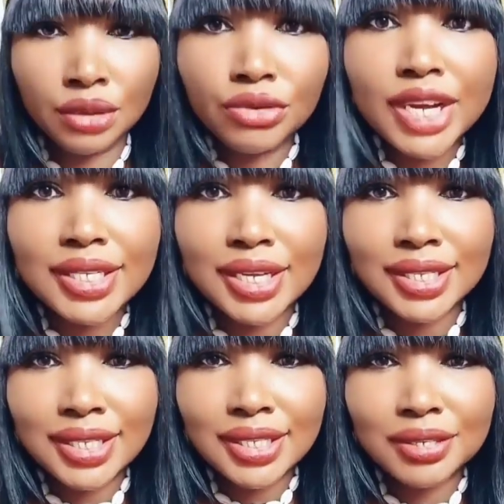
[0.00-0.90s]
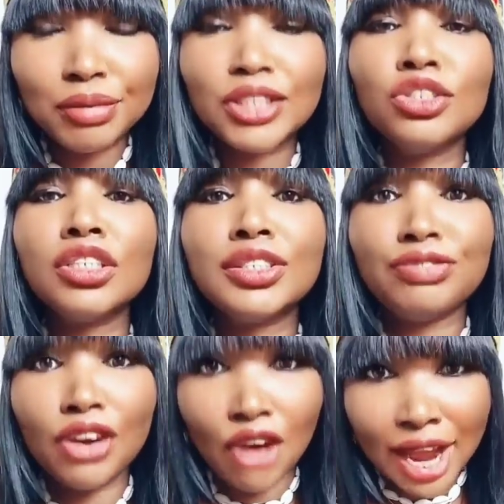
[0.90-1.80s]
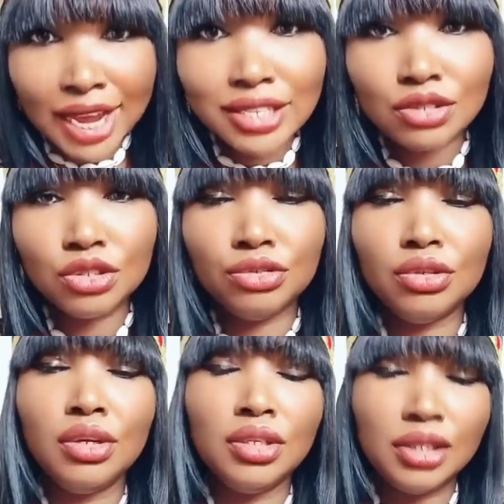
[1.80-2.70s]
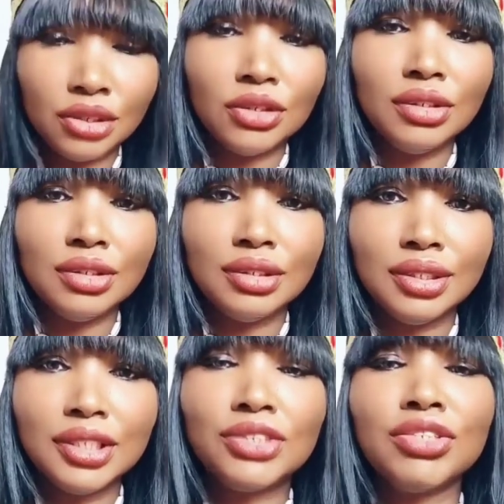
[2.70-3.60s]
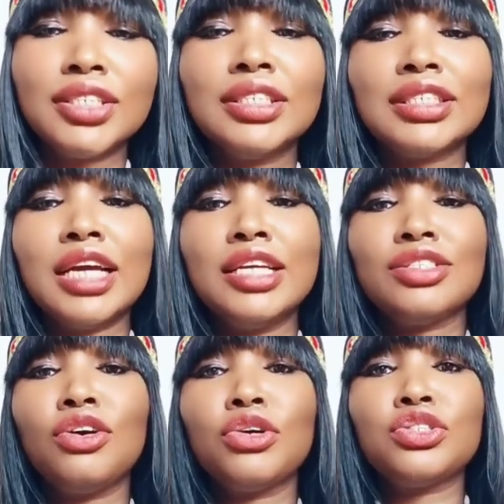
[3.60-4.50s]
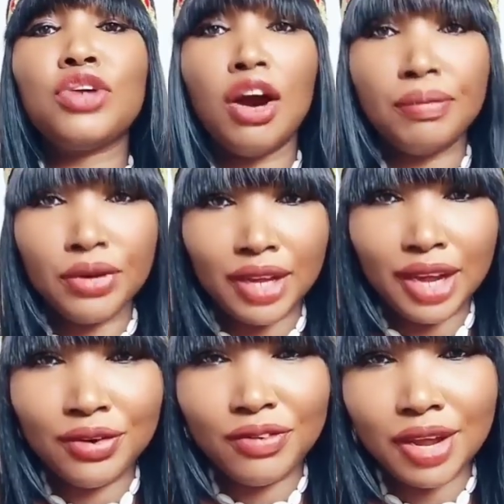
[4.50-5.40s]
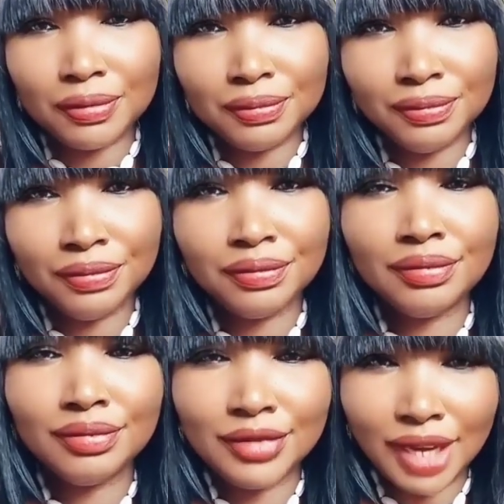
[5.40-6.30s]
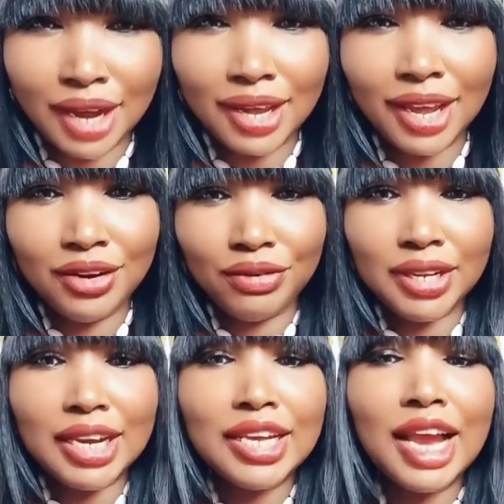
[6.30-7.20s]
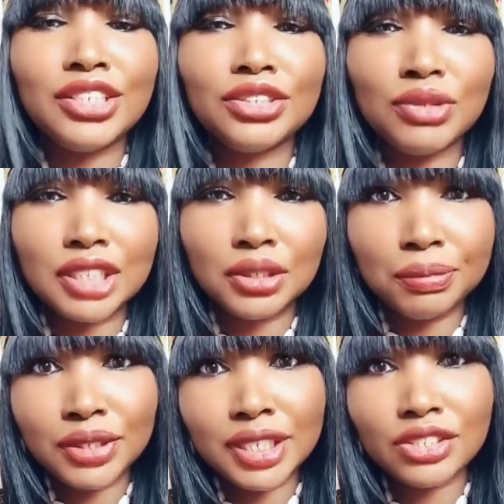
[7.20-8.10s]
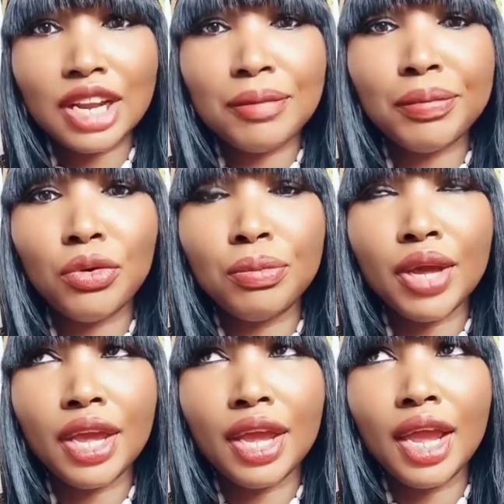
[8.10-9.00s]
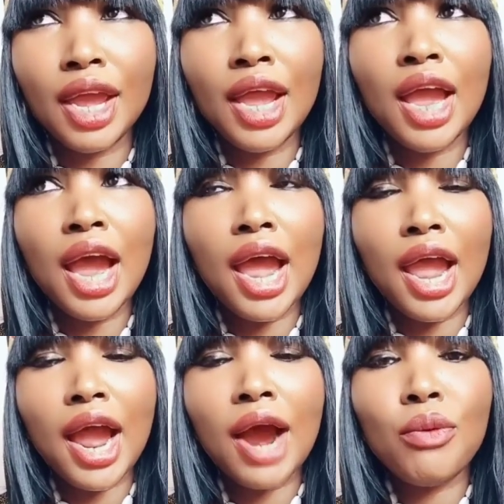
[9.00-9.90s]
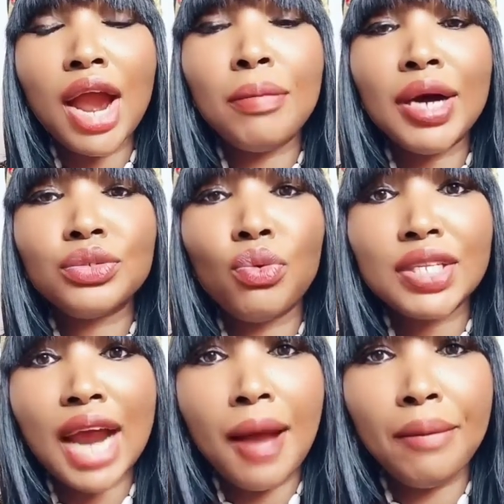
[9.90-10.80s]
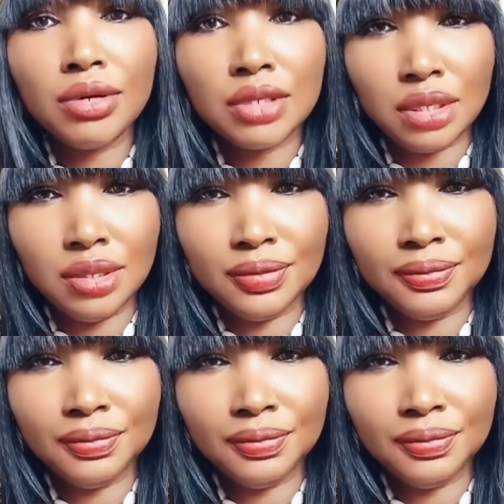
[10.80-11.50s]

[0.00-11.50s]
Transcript: reasons, but not for your highest good. You know, this reason is that it's not going to help you in any way. Yeah. Anyway, I just wanted to put this so that people will be aware about what happens